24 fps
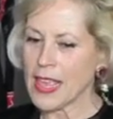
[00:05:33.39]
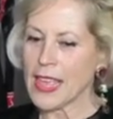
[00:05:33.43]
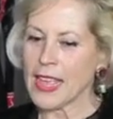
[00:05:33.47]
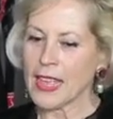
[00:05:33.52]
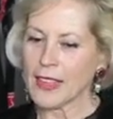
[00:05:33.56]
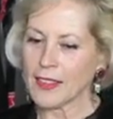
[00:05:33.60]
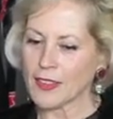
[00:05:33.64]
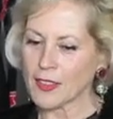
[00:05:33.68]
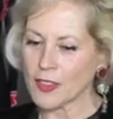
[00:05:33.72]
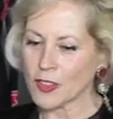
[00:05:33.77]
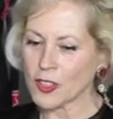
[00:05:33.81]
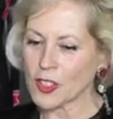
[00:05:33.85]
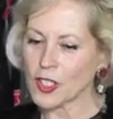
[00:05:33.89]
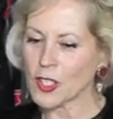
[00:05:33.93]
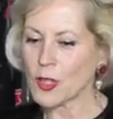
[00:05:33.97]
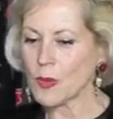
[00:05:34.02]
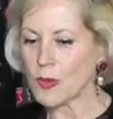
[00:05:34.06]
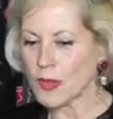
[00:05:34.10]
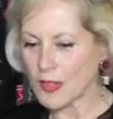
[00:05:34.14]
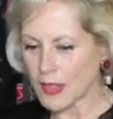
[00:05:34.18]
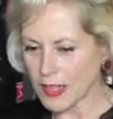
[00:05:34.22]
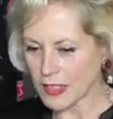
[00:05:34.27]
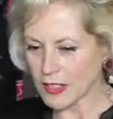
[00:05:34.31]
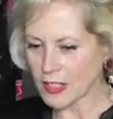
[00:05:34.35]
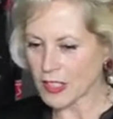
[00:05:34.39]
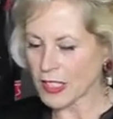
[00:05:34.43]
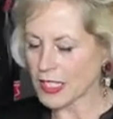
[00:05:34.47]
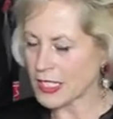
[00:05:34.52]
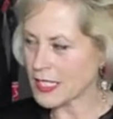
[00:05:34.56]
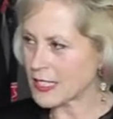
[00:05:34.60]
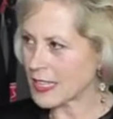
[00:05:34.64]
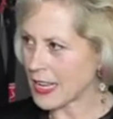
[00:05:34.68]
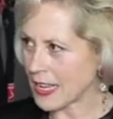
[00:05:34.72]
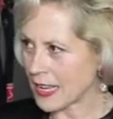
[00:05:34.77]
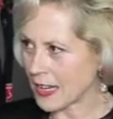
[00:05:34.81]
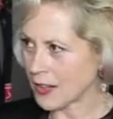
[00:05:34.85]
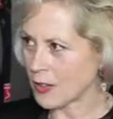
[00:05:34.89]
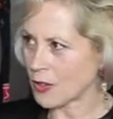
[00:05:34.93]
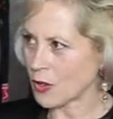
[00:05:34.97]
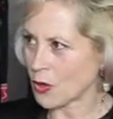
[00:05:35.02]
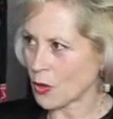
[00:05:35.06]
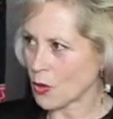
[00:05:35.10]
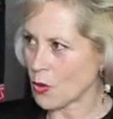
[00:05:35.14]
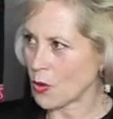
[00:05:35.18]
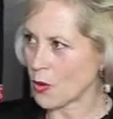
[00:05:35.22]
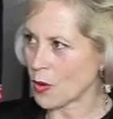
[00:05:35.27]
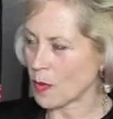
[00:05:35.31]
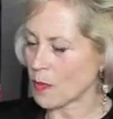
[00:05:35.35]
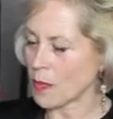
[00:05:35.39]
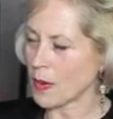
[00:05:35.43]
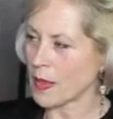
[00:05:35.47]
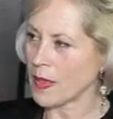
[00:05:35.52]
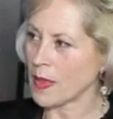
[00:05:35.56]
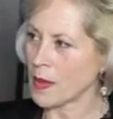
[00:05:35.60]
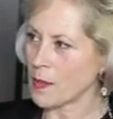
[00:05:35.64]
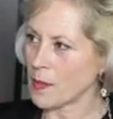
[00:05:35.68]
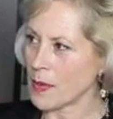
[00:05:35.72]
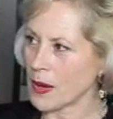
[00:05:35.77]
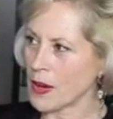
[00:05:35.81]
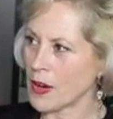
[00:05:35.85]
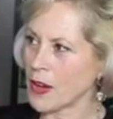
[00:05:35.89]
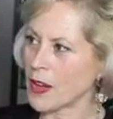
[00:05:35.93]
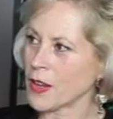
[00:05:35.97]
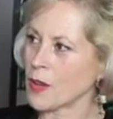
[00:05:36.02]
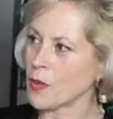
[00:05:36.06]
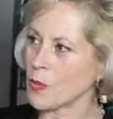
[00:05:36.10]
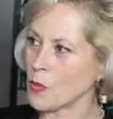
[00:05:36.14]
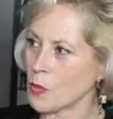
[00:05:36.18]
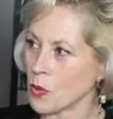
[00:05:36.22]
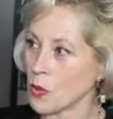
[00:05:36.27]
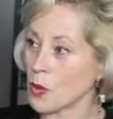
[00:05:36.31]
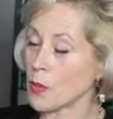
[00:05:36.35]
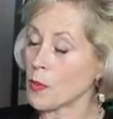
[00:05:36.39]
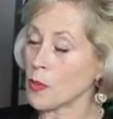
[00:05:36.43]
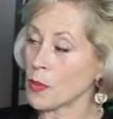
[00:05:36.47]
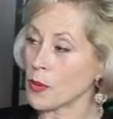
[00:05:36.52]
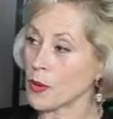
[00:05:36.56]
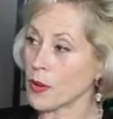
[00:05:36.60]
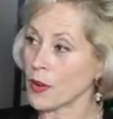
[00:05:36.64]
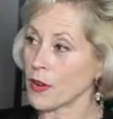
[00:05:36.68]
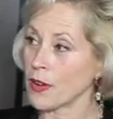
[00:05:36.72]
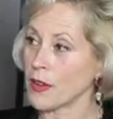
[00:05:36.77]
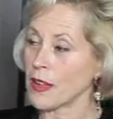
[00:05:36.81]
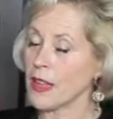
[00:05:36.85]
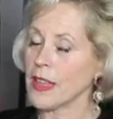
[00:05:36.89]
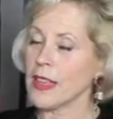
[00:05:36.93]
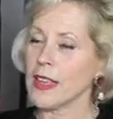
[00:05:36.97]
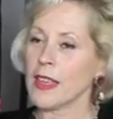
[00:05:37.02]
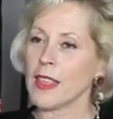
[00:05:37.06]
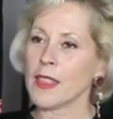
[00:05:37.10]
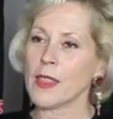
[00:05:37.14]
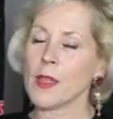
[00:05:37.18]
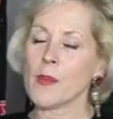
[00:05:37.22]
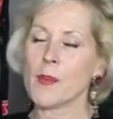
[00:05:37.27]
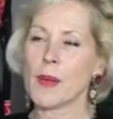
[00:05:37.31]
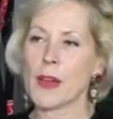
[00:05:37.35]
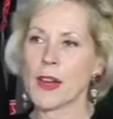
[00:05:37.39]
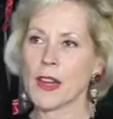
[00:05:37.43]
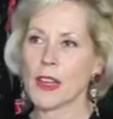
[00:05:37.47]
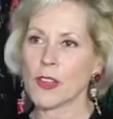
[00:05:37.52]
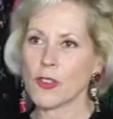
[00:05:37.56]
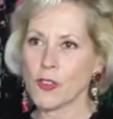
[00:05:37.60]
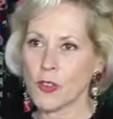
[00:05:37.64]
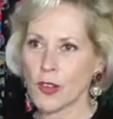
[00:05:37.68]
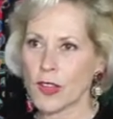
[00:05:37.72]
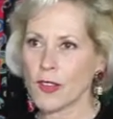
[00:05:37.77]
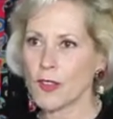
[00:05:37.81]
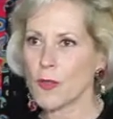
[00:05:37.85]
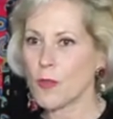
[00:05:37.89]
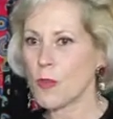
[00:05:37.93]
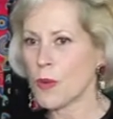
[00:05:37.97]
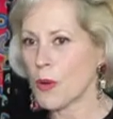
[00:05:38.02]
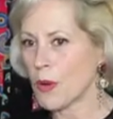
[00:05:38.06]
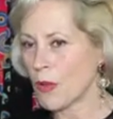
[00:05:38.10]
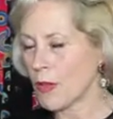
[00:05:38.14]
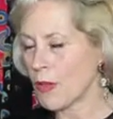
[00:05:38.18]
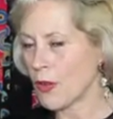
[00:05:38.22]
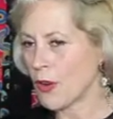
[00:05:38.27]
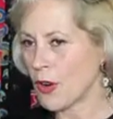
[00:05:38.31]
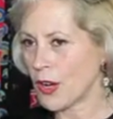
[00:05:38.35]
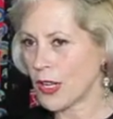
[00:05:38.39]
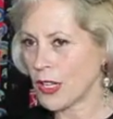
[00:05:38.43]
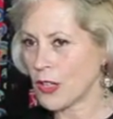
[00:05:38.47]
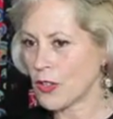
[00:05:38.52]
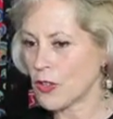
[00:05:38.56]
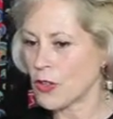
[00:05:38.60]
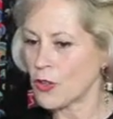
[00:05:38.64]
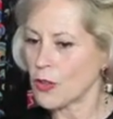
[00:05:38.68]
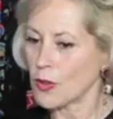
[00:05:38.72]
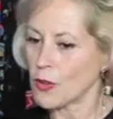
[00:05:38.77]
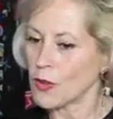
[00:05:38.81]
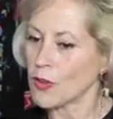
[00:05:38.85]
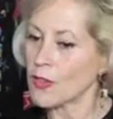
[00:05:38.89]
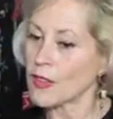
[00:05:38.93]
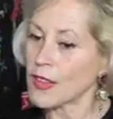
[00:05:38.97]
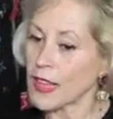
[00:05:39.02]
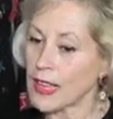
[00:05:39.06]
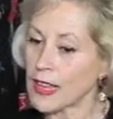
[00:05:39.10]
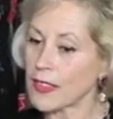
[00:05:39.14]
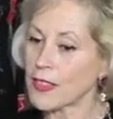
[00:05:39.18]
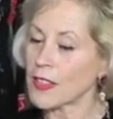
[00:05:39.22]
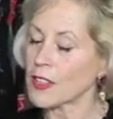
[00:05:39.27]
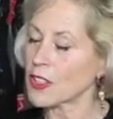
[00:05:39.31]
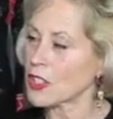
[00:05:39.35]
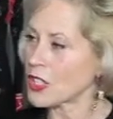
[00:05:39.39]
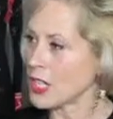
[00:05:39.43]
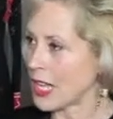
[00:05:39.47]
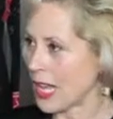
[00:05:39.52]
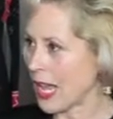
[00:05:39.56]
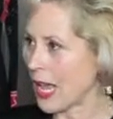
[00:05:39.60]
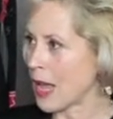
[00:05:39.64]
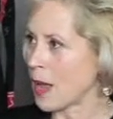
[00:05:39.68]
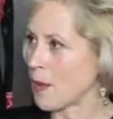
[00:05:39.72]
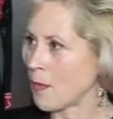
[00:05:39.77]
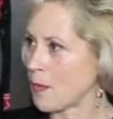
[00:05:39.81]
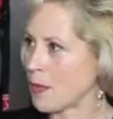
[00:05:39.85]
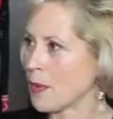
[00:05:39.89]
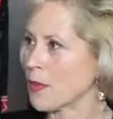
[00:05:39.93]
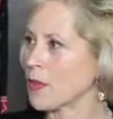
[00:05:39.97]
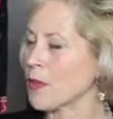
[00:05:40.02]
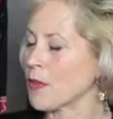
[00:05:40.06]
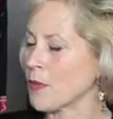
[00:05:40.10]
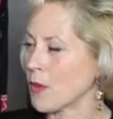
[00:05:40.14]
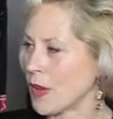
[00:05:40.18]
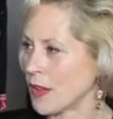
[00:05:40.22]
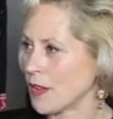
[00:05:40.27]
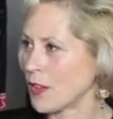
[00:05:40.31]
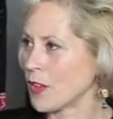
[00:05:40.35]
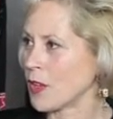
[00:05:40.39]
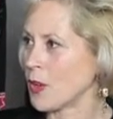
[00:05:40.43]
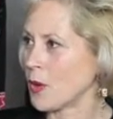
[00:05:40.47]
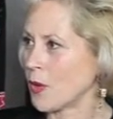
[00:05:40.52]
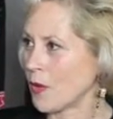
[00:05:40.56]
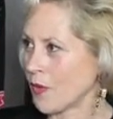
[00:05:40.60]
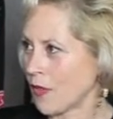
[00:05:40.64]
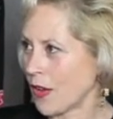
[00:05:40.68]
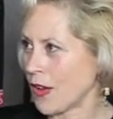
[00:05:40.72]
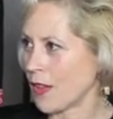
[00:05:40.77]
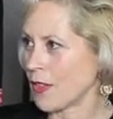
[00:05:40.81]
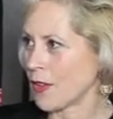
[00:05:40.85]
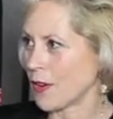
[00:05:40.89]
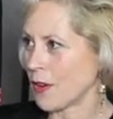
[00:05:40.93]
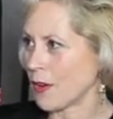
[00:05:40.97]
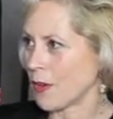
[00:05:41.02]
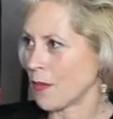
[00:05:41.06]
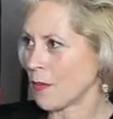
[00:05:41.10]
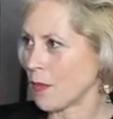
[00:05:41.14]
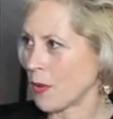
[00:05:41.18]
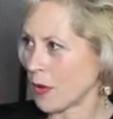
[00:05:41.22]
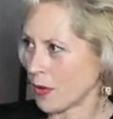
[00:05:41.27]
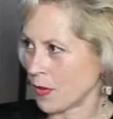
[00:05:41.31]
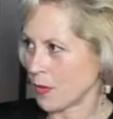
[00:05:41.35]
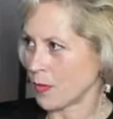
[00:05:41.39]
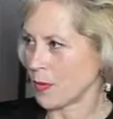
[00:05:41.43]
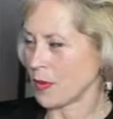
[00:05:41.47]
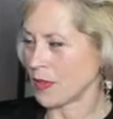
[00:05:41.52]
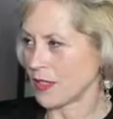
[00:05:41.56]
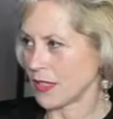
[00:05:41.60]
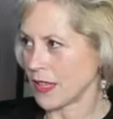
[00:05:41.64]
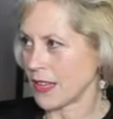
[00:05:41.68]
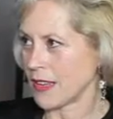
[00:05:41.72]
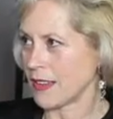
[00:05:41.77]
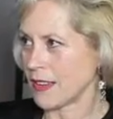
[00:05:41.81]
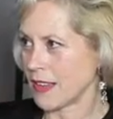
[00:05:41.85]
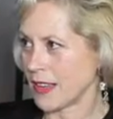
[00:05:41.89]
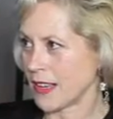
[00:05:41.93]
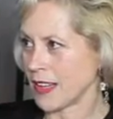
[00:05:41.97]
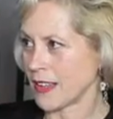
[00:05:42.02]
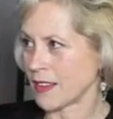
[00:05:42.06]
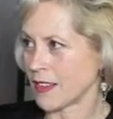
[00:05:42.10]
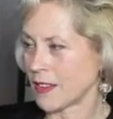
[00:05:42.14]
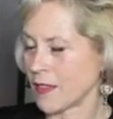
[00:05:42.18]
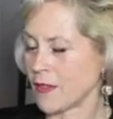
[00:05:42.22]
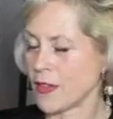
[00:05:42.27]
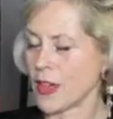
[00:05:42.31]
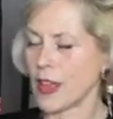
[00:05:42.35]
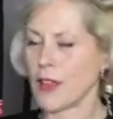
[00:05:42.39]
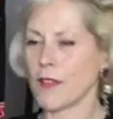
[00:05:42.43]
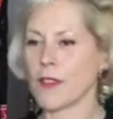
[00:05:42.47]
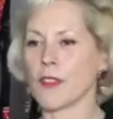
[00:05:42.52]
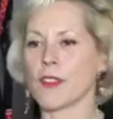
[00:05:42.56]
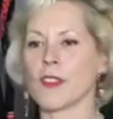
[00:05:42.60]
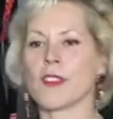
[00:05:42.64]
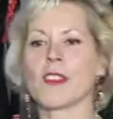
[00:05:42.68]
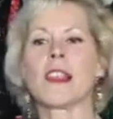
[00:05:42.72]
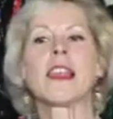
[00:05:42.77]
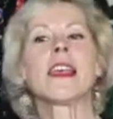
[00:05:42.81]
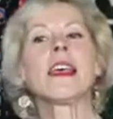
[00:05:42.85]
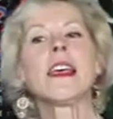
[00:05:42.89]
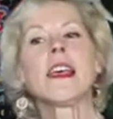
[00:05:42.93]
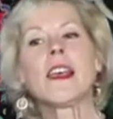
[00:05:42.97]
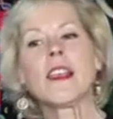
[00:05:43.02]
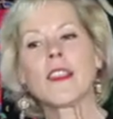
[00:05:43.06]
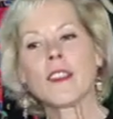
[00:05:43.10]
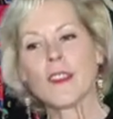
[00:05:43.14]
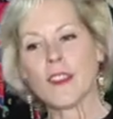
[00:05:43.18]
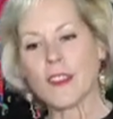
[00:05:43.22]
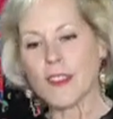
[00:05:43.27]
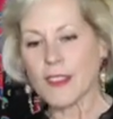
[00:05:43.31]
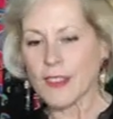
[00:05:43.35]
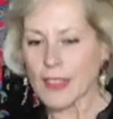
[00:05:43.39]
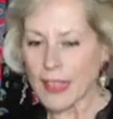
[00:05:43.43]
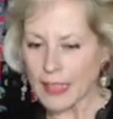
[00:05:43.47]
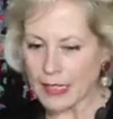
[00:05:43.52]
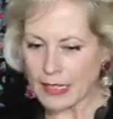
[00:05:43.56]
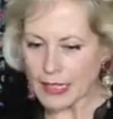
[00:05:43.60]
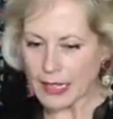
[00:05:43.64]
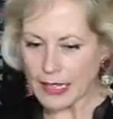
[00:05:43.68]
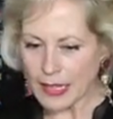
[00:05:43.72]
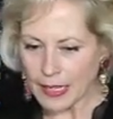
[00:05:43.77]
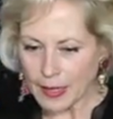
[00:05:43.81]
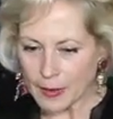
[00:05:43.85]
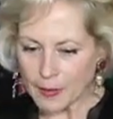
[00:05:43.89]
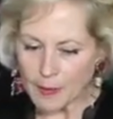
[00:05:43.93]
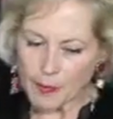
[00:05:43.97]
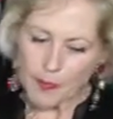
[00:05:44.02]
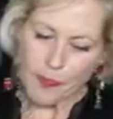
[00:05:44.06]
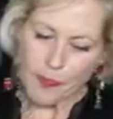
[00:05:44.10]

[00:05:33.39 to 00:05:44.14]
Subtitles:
And so she was actually taken to court by the American War Board, the American Transport Authority too, saying that she hampered the rescue of other possible Titanic survivors. So suddenly,